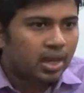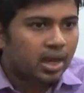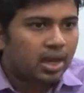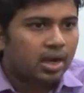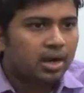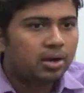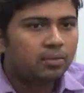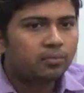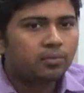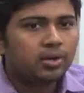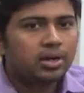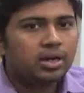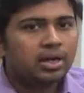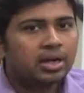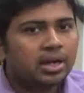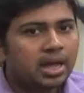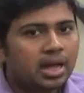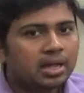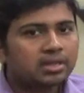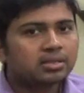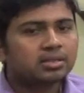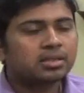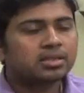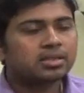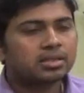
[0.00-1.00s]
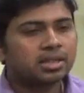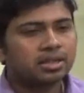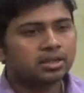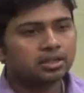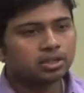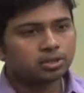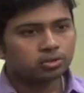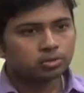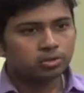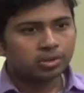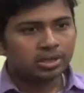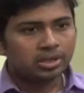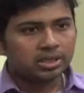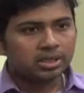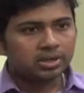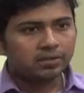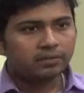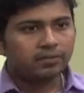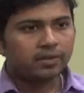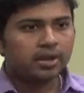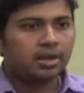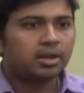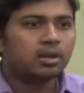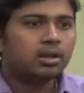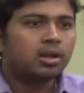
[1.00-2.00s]
and we did ask the center to
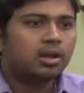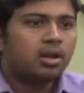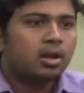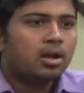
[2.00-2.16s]
intervene,